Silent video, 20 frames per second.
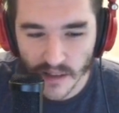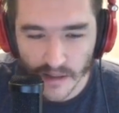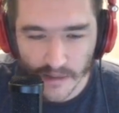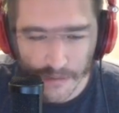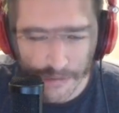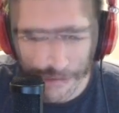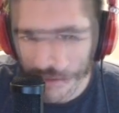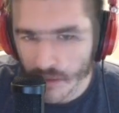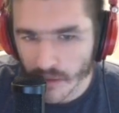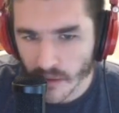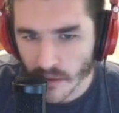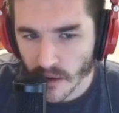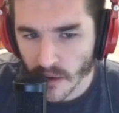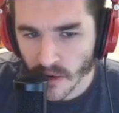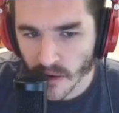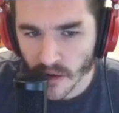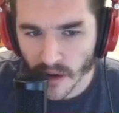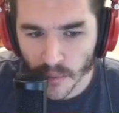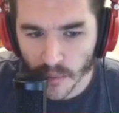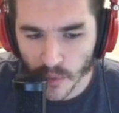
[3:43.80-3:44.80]
it.
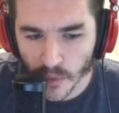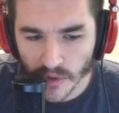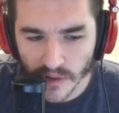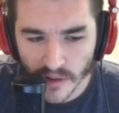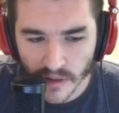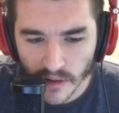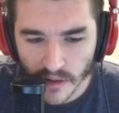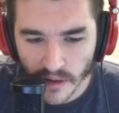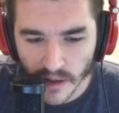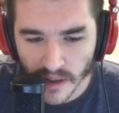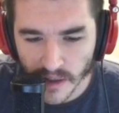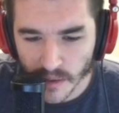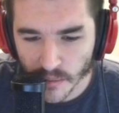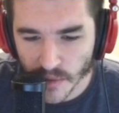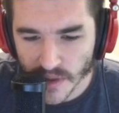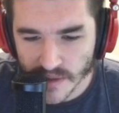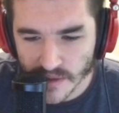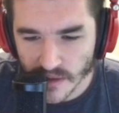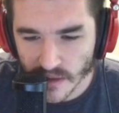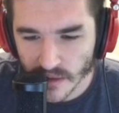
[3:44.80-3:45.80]
R.I.P.
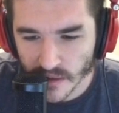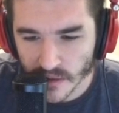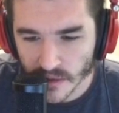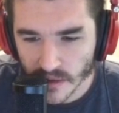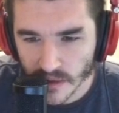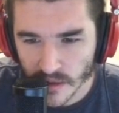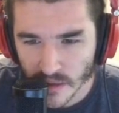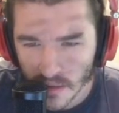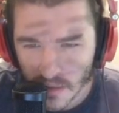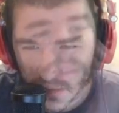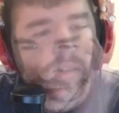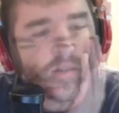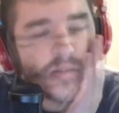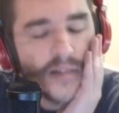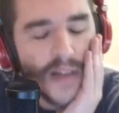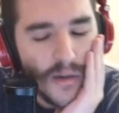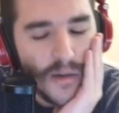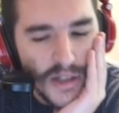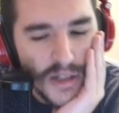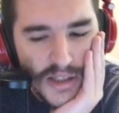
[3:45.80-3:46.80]
Firebat Allura. So
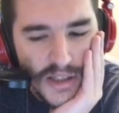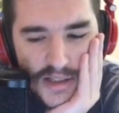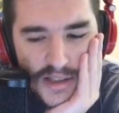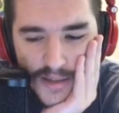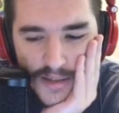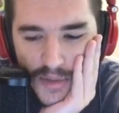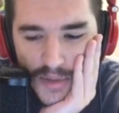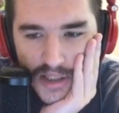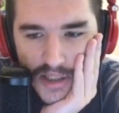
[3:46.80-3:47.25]
now we need something